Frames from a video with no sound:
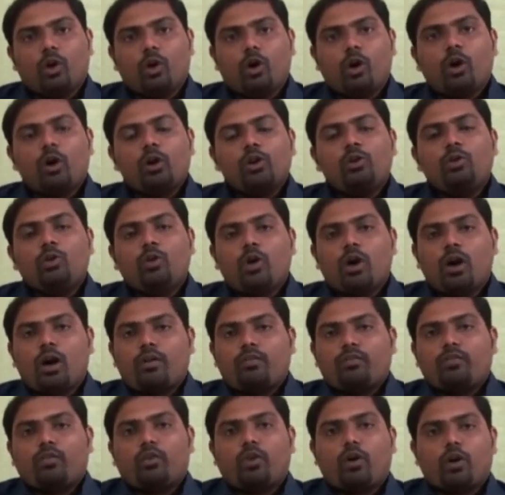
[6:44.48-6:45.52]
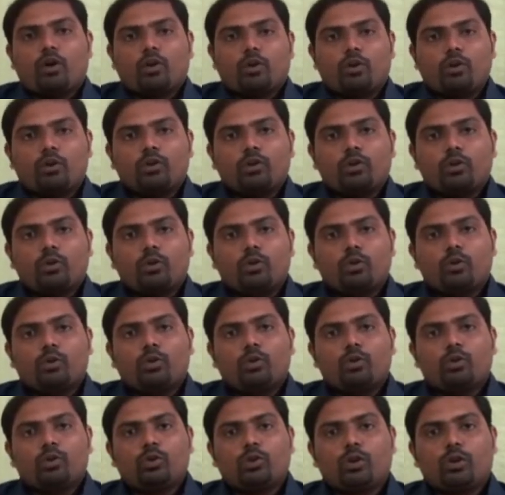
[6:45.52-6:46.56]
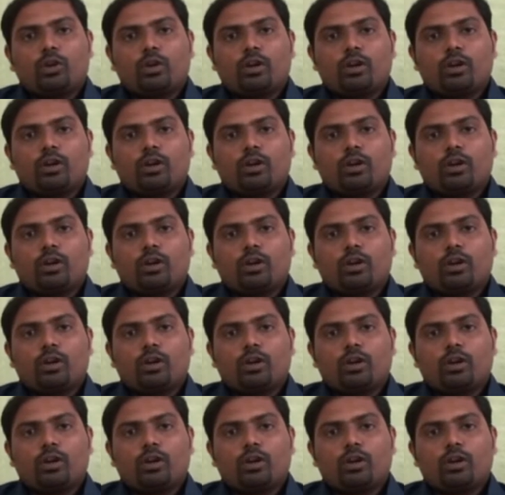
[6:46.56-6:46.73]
All you are going to do